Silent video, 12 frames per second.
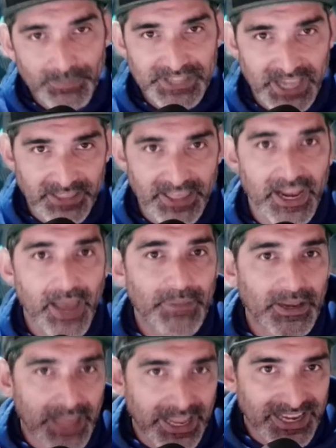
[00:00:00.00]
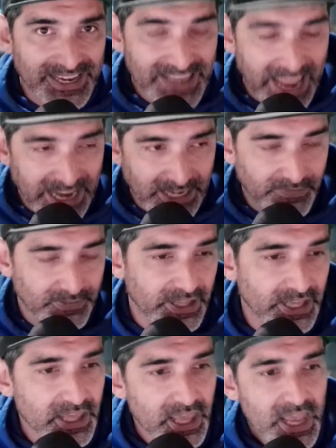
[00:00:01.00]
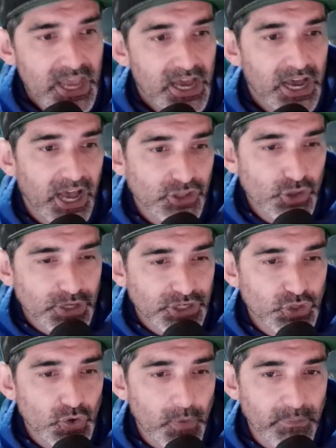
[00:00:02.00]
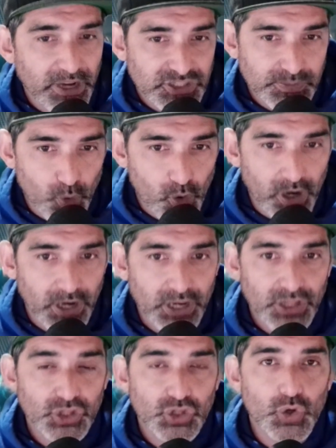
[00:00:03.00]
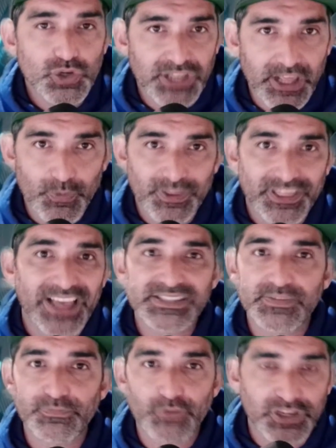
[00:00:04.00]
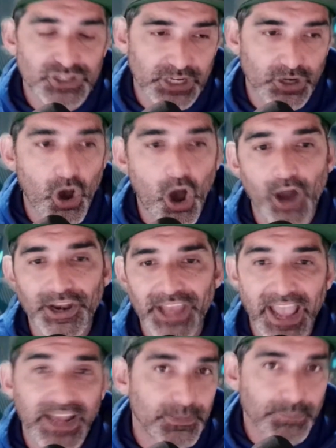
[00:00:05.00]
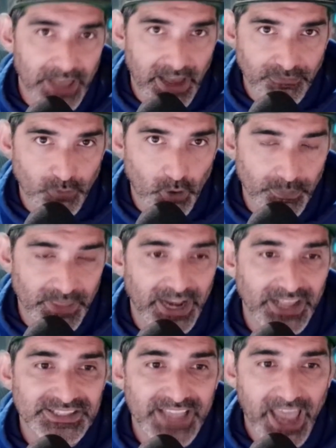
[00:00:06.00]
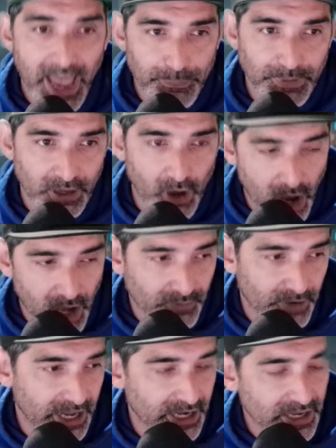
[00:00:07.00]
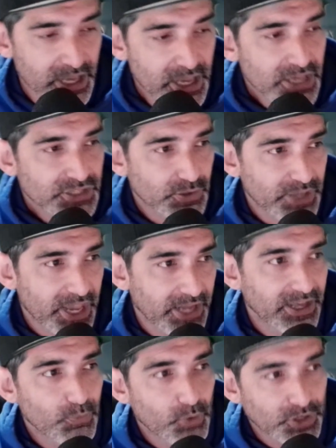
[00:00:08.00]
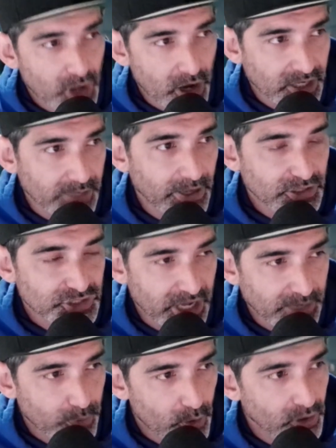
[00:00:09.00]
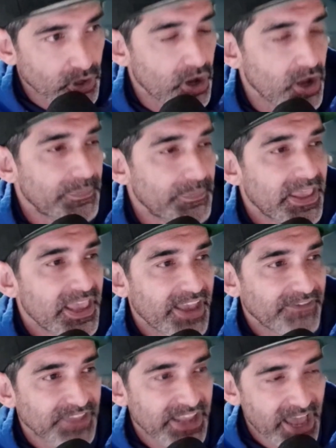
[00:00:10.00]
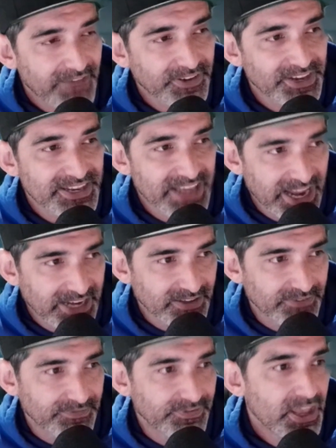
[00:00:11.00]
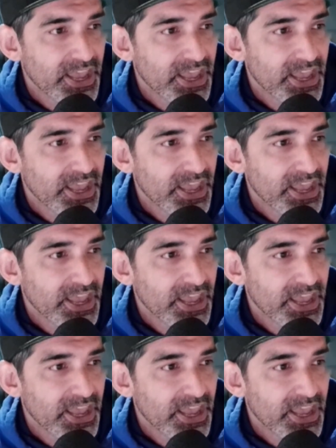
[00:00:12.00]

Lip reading: saying that, I mean like natively, you can do much more usually with less friction on any platform that it's happening on, right? So again, we're talking about Shade protocol. If they have a native